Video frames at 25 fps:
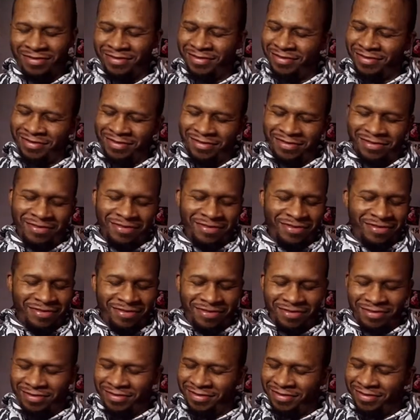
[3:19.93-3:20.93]

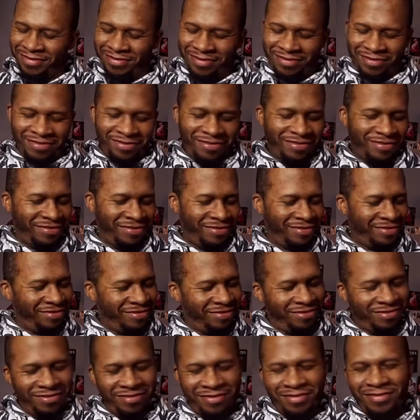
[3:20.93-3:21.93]

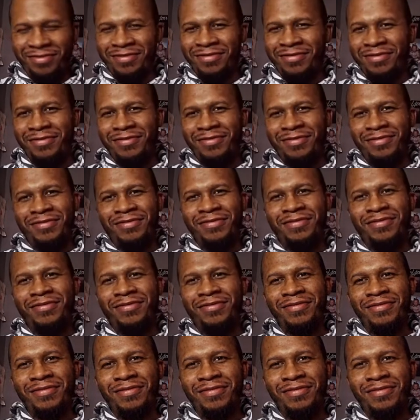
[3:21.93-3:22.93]

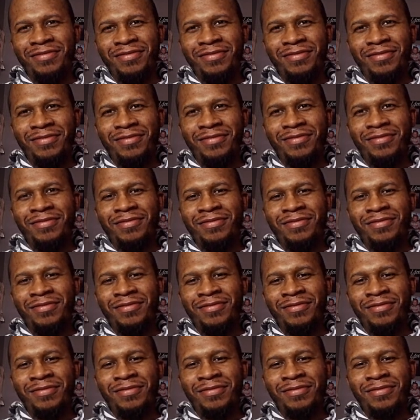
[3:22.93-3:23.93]

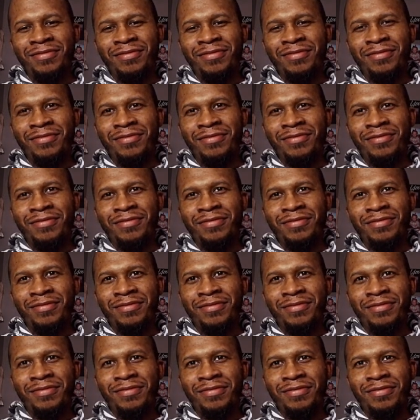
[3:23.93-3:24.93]

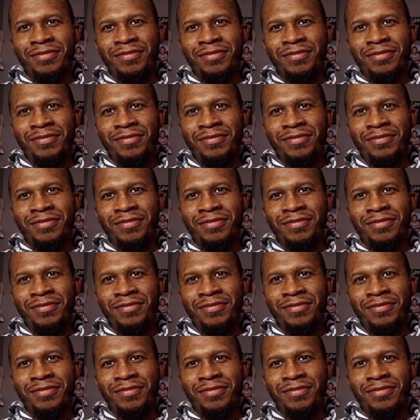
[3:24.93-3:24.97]
(no one is talking)